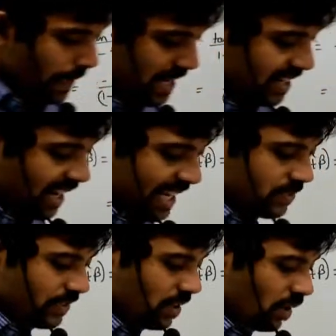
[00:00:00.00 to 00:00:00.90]
Ninth
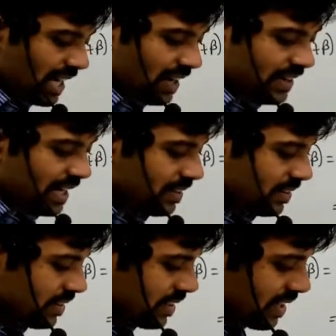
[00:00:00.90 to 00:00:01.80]
one already are done.
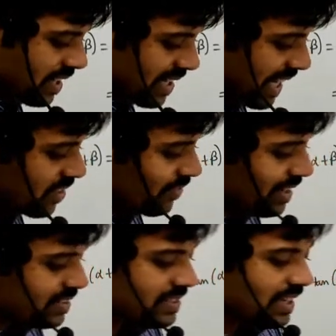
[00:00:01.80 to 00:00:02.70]
10th one
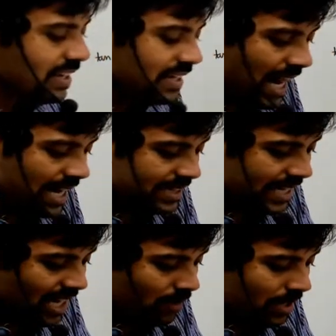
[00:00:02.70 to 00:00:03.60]
is, see, tan
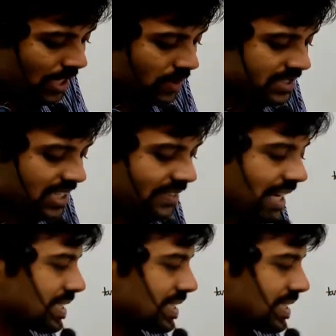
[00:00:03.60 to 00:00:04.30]
theta by 2 is given as